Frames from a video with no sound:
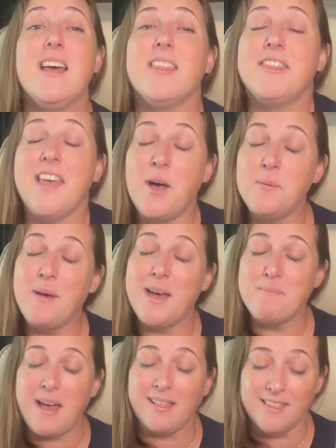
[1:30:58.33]
Thelma,
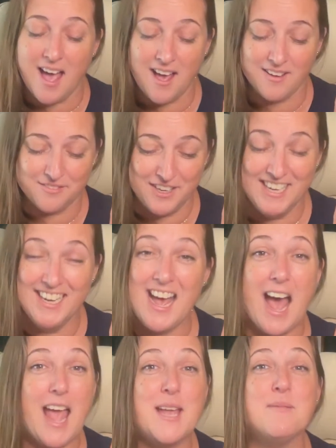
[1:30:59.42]
my love.
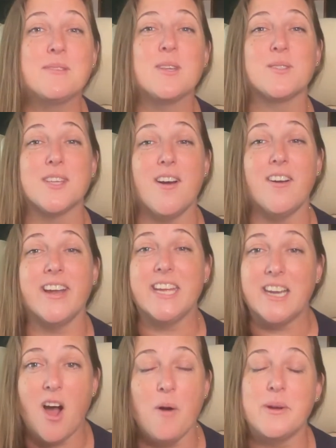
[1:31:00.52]
I am so sorry.
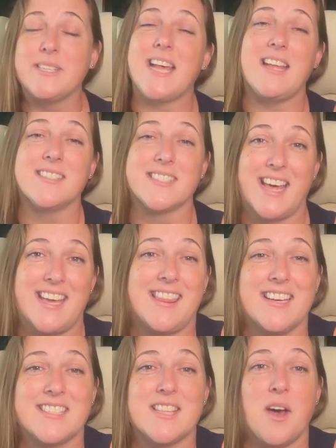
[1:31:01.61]
It always ends like
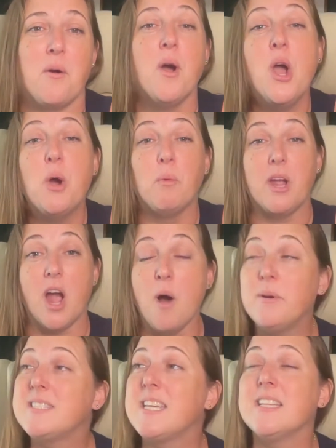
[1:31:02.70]
this, though. We
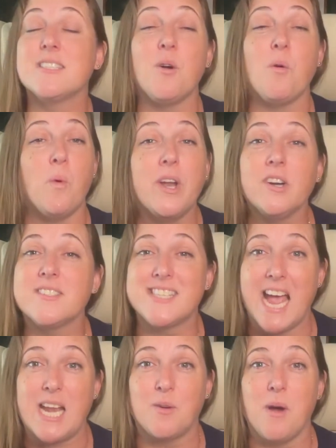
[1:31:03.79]
always get into weird
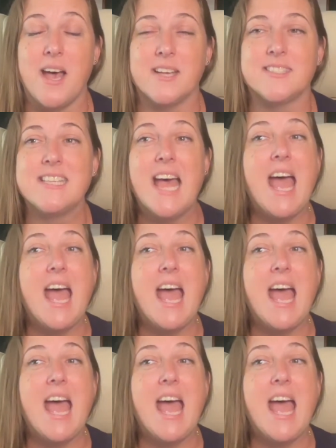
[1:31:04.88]
side quests